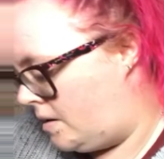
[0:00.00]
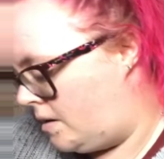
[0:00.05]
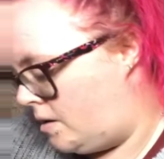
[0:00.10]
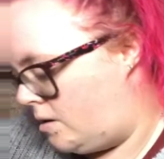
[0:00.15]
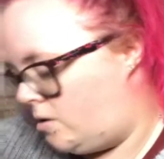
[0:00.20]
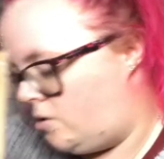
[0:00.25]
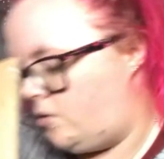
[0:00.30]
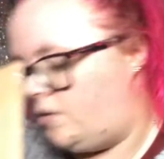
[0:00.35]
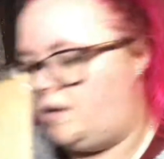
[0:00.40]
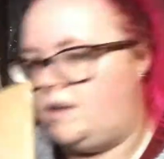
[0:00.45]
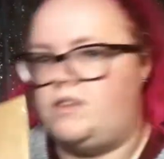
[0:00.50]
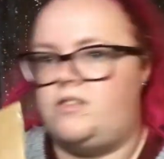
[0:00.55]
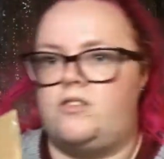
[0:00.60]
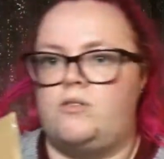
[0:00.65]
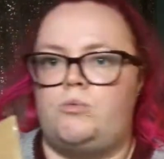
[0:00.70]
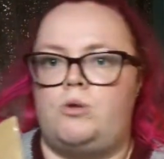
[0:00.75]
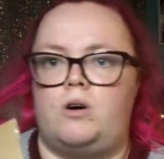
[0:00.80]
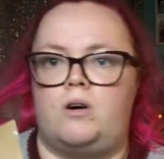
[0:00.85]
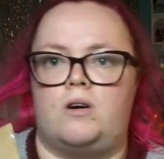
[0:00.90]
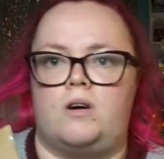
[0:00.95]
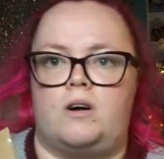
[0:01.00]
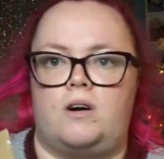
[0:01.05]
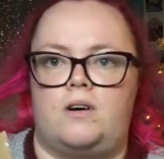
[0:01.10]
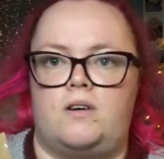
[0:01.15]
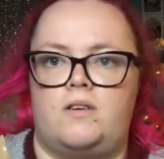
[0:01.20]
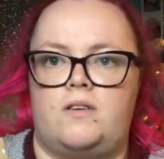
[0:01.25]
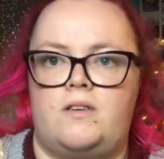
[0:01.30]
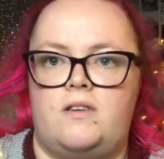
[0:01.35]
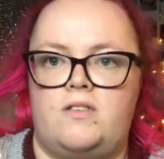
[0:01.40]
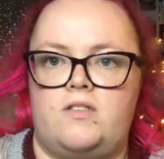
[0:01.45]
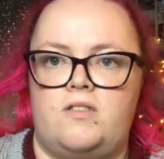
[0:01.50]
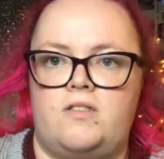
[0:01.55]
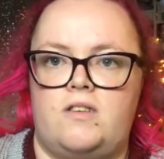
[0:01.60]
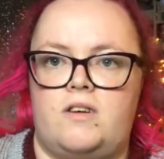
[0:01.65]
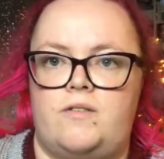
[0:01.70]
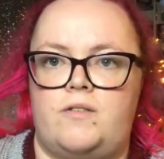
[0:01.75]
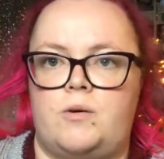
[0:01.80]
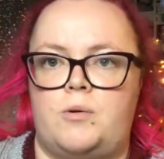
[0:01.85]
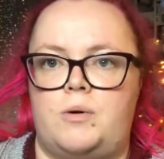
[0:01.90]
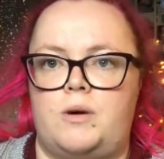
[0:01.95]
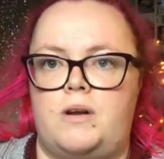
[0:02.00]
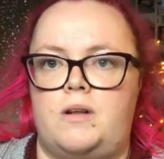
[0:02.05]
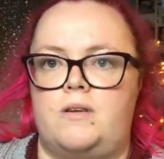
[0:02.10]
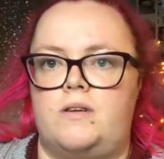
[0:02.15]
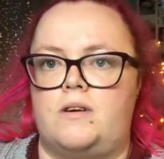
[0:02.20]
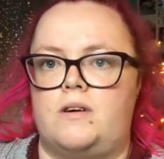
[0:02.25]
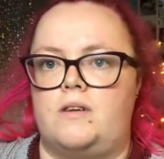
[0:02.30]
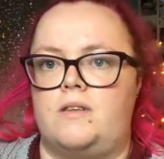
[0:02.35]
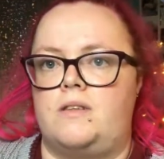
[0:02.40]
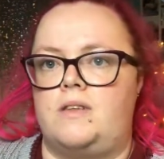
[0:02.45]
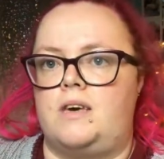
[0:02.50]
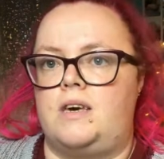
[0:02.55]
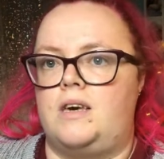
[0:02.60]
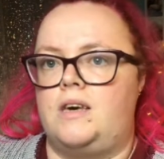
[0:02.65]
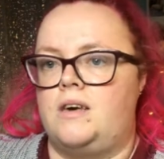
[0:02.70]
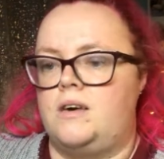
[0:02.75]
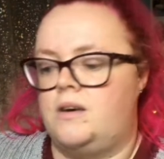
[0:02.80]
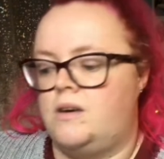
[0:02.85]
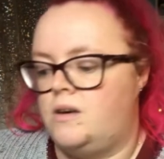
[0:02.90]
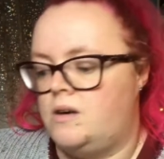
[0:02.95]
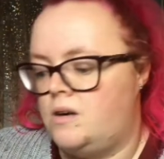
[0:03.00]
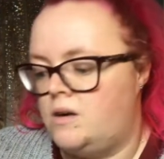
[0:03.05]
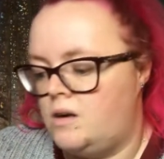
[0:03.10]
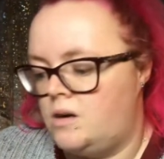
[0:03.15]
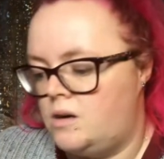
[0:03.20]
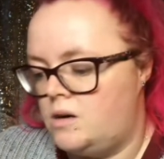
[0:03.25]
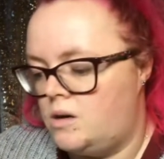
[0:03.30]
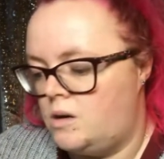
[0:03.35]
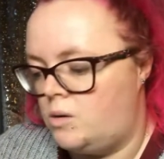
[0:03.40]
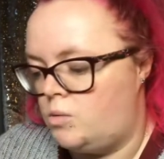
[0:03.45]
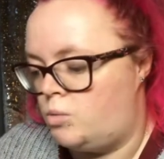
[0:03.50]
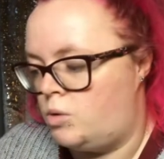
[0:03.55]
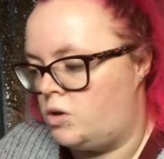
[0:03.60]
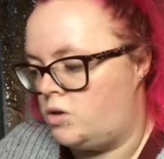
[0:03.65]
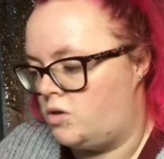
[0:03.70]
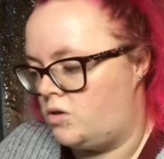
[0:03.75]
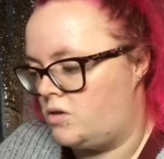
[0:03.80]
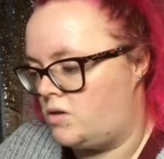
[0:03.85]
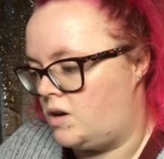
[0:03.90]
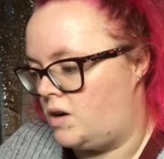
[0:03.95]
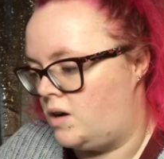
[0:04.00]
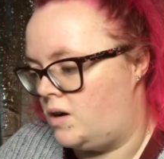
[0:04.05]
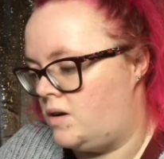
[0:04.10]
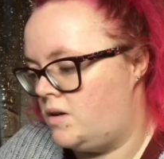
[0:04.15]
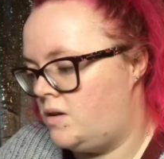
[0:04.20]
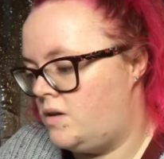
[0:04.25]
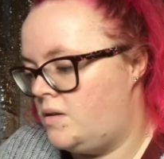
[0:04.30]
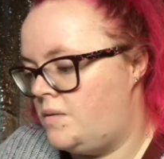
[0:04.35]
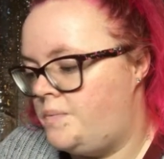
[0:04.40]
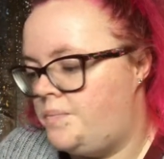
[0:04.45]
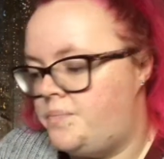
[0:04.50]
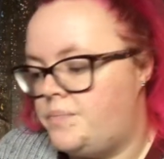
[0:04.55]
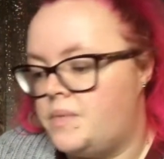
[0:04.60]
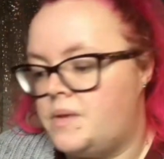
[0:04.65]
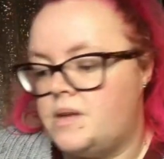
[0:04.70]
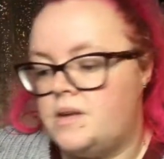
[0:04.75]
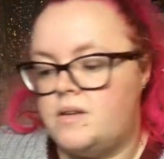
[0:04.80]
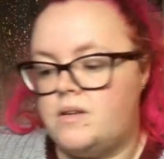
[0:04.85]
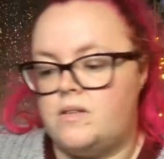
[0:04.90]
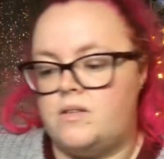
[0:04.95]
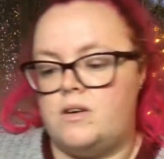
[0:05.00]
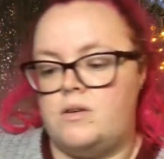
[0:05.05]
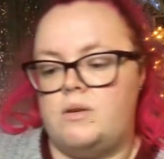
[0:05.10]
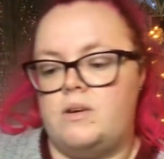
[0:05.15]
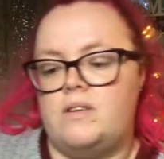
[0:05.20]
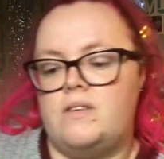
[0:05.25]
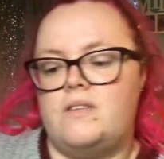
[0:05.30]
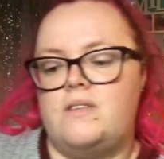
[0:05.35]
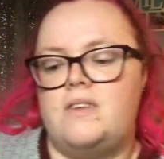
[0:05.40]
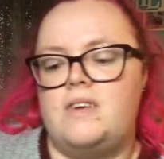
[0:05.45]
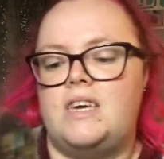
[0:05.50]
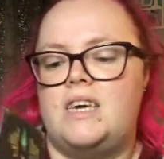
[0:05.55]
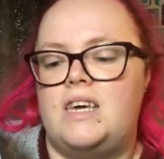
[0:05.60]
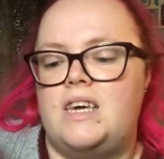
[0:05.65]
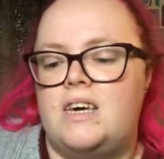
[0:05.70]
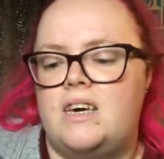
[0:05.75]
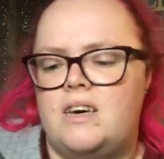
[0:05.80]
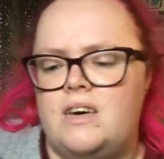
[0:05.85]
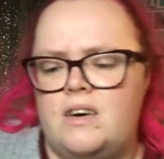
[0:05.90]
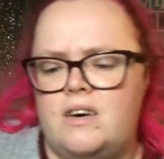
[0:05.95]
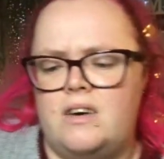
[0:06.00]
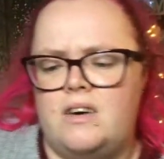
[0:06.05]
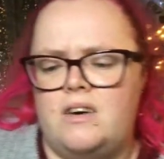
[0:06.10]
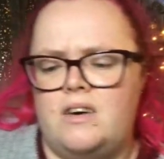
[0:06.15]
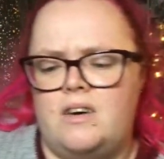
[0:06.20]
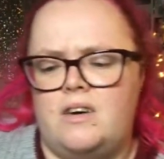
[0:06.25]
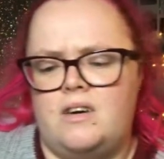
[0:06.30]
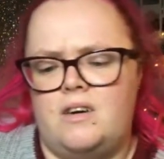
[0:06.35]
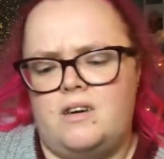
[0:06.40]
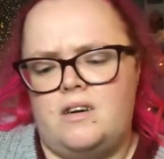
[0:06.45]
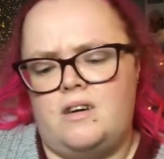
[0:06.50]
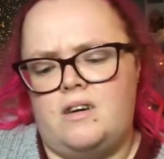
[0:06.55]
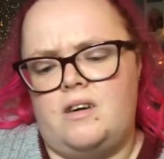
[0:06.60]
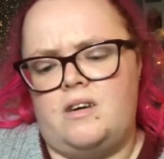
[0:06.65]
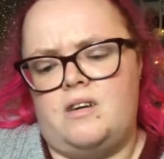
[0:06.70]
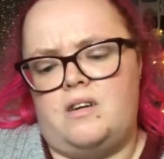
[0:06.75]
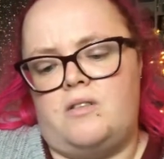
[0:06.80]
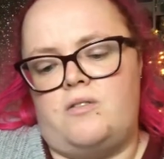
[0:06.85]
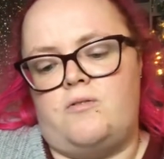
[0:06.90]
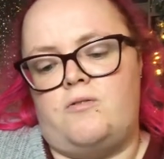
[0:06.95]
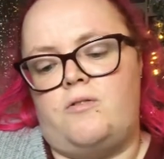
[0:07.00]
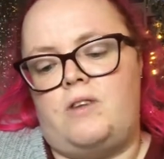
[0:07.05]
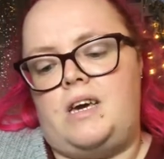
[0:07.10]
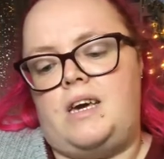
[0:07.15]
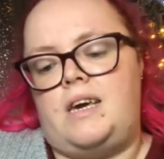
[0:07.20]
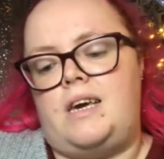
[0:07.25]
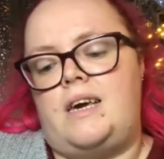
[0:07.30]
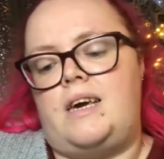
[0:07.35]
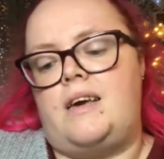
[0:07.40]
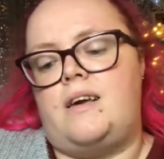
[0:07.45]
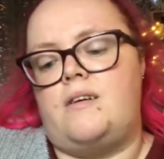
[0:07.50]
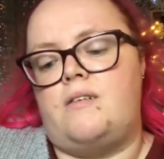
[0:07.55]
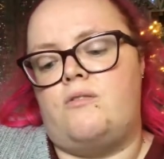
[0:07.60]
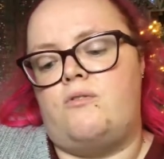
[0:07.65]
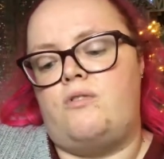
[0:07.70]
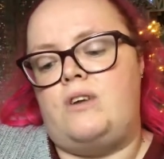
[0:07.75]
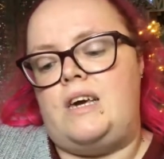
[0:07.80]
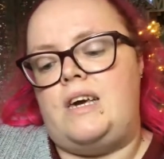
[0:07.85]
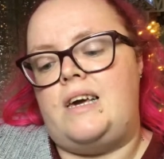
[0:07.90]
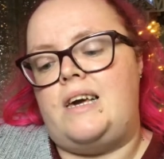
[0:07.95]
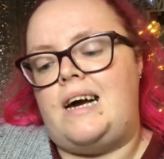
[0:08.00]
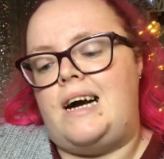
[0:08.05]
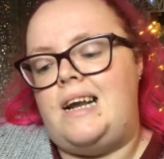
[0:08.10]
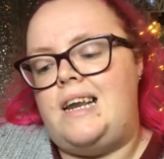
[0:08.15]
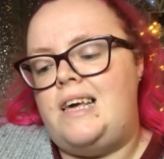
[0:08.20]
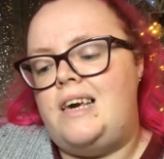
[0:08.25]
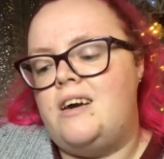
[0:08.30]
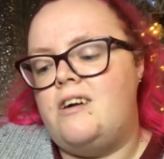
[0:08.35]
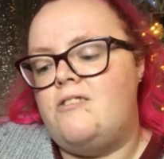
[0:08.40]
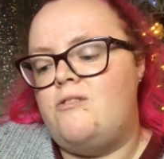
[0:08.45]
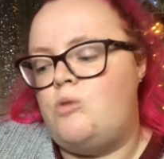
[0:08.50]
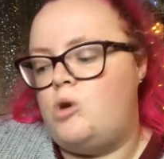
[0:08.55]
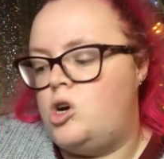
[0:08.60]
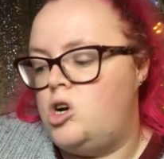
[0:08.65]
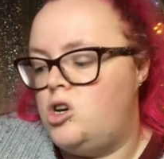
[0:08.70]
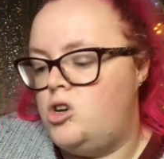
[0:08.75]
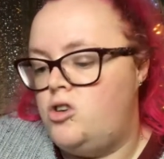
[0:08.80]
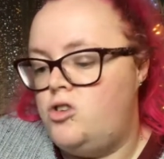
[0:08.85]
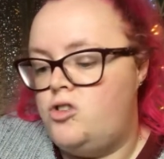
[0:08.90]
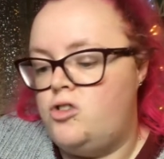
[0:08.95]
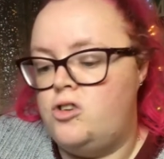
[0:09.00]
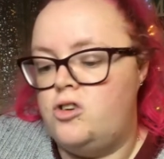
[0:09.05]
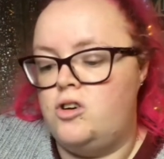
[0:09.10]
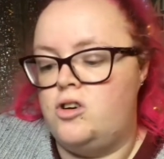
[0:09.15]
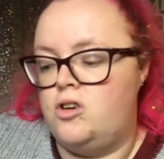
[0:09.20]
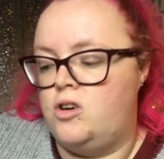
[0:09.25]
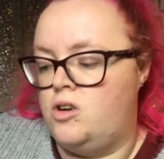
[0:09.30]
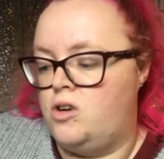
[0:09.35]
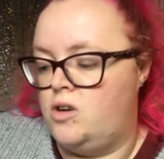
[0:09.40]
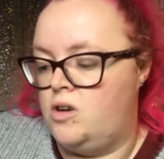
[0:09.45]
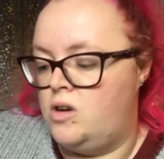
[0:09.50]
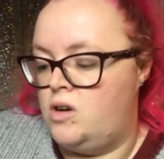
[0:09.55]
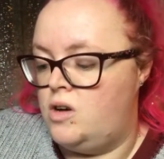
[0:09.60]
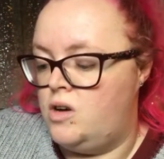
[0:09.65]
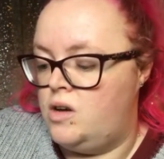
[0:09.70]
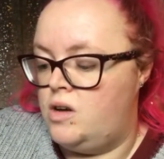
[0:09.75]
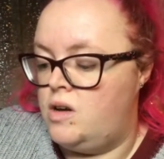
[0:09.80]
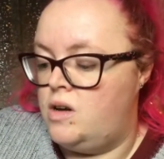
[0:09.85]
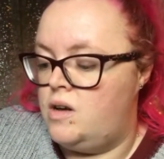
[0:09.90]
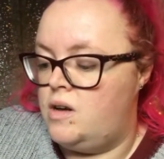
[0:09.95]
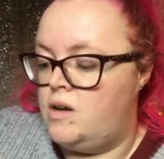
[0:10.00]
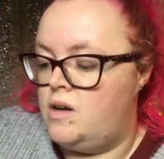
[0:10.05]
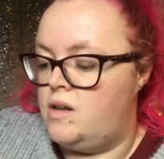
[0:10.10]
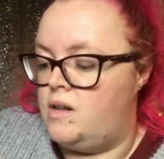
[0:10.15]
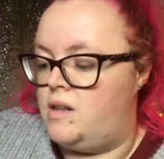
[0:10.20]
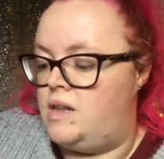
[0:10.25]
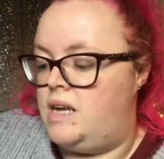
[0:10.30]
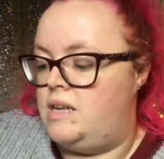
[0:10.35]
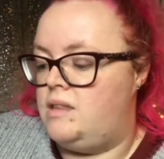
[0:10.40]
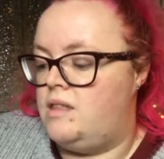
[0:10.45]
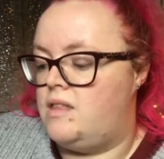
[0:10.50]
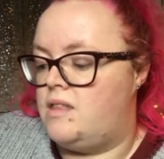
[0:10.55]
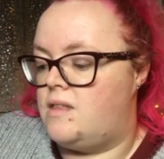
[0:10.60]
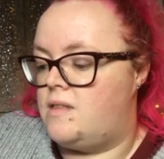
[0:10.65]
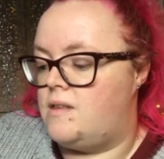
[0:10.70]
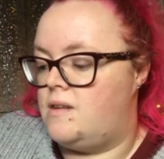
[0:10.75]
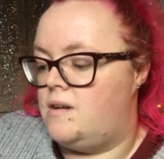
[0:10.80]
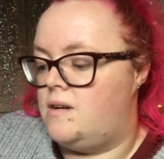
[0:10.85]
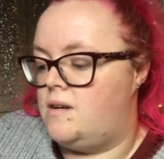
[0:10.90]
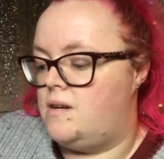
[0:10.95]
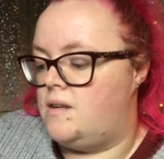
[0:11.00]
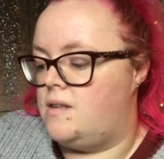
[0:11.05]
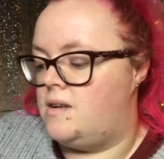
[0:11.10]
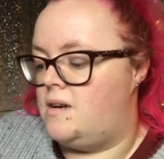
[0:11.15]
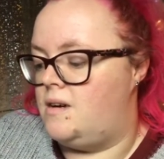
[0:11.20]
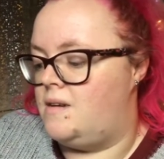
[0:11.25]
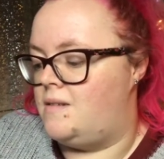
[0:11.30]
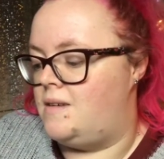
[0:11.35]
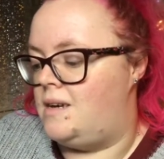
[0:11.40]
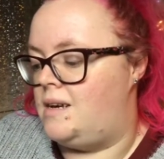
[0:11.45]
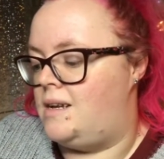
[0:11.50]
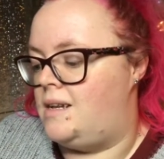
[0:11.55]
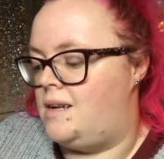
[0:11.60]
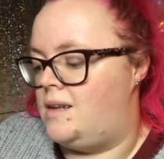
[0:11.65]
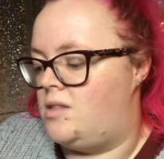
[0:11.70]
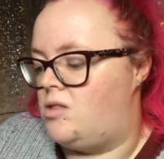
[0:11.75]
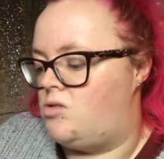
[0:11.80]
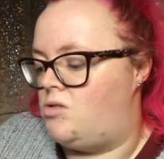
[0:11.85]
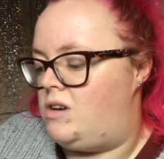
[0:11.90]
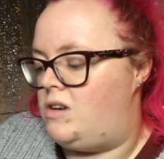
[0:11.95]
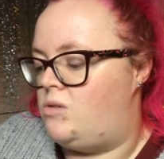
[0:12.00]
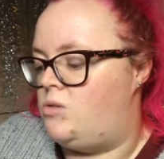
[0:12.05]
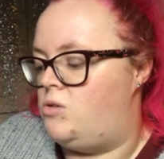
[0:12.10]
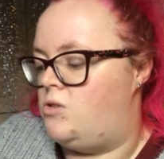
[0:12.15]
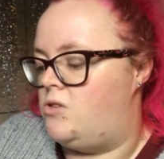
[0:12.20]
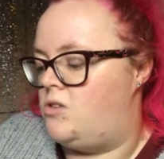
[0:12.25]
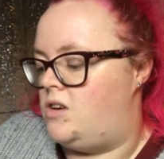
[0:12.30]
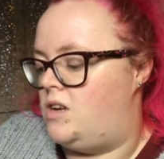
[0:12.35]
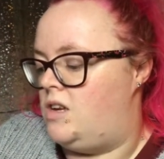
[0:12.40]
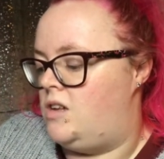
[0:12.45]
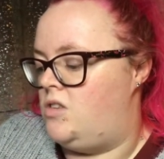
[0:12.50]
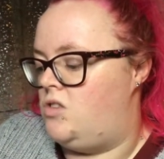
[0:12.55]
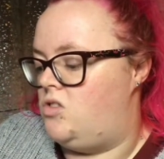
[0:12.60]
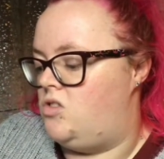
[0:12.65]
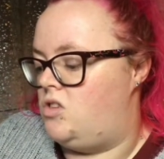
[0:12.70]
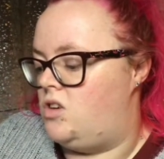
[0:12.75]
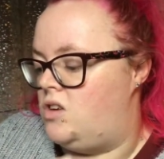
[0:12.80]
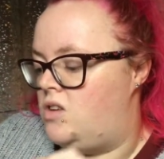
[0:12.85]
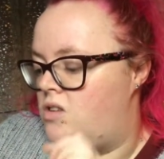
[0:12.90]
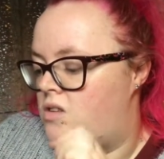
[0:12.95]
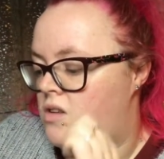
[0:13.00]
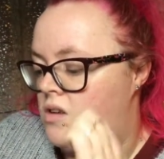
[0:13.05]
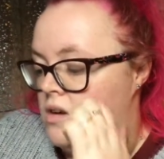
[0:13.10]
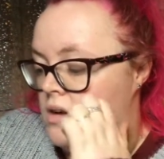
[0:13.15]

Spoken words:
and there's the wand card. Let's just have a quick look at the wand card. So it's the Regalia wand. Length 13¾ inches.